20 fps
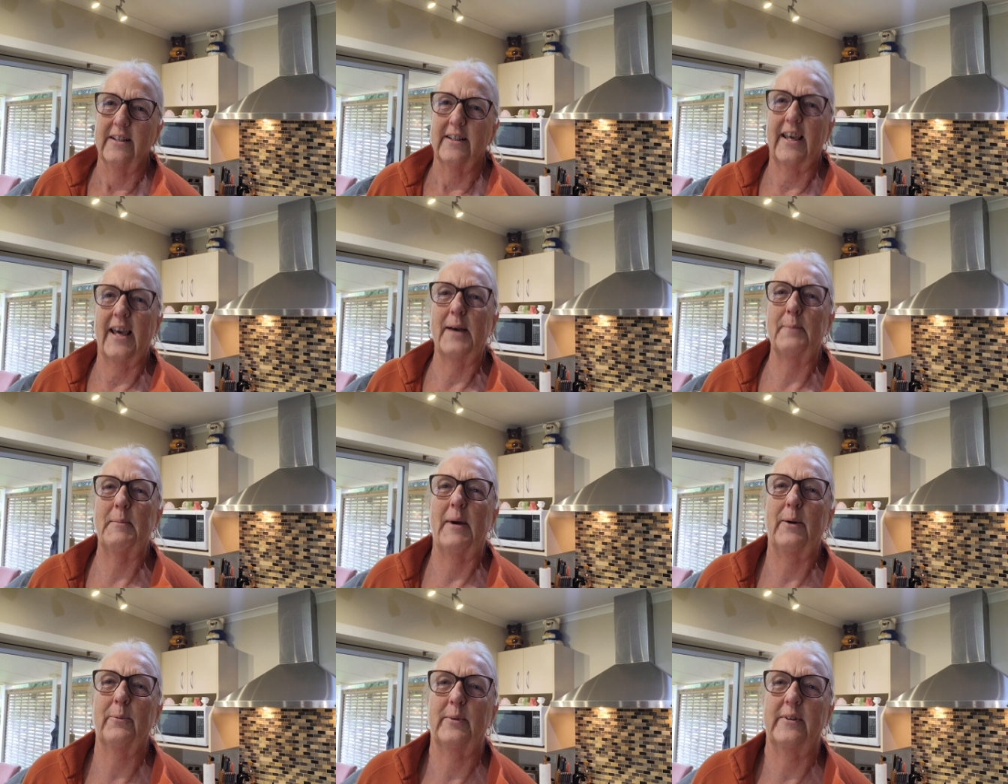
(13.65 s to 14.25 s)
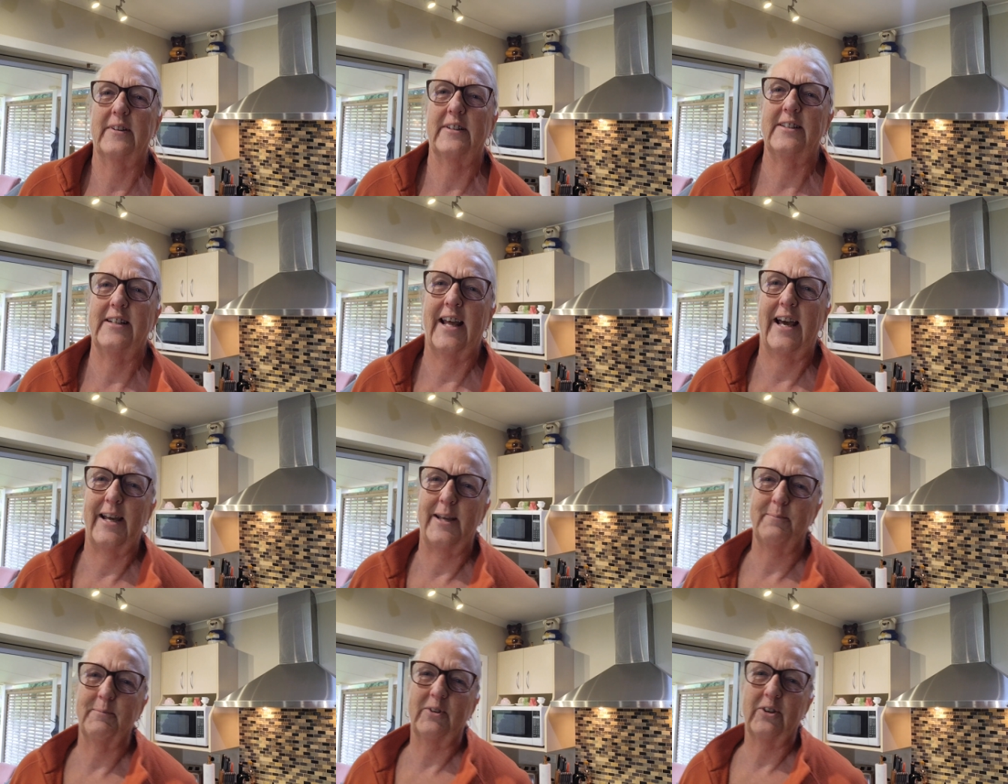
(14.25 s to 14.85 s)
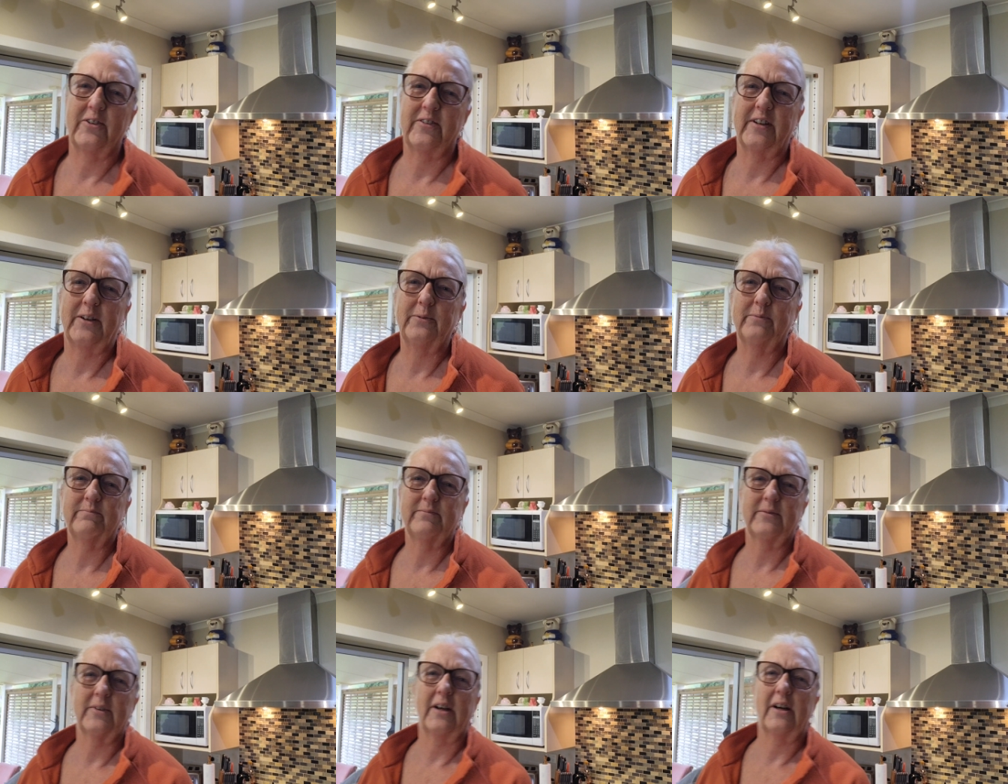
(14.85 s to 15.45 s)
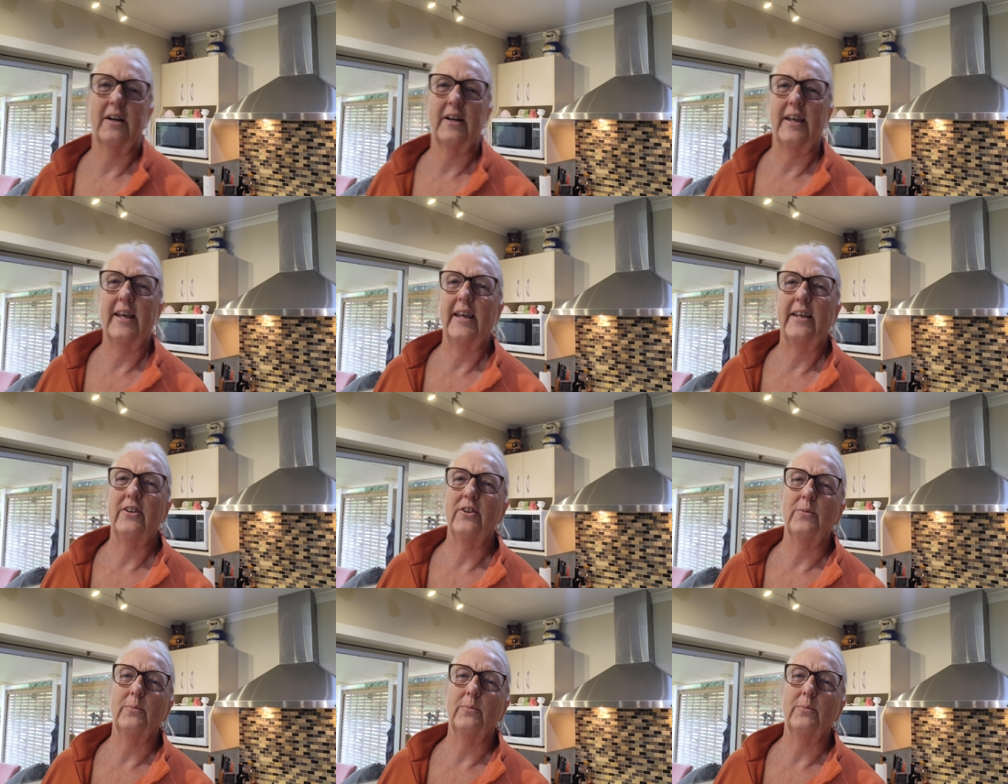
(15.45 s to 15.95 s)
come up with a name because I, I,